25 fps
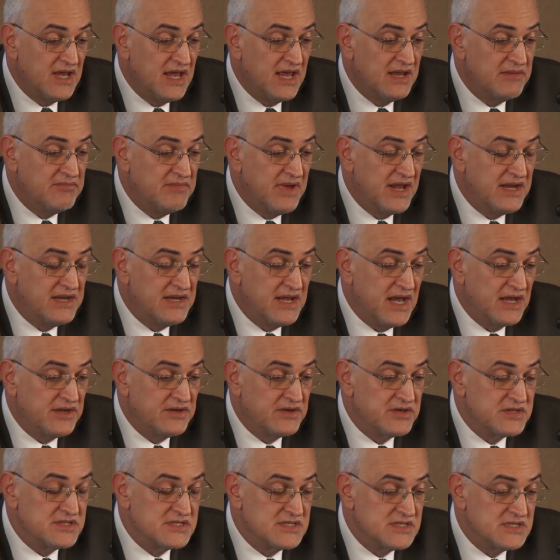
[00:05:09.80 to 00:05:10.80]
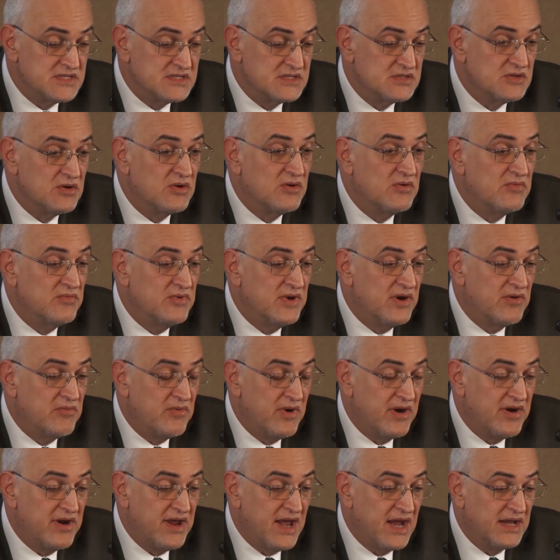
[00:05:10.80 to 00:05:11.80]
and many others. So we are
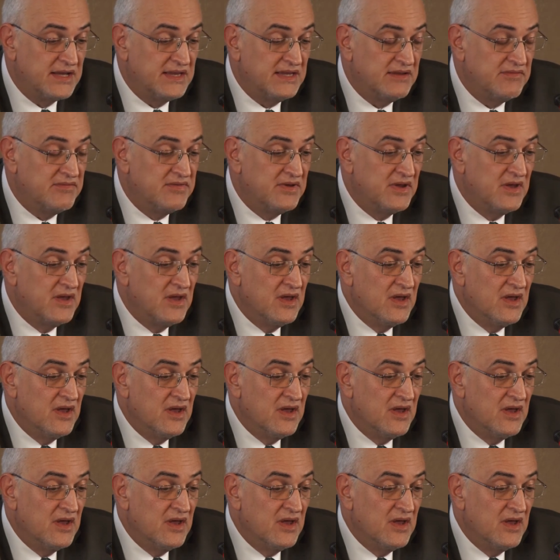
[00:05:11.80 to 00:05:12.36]
very active.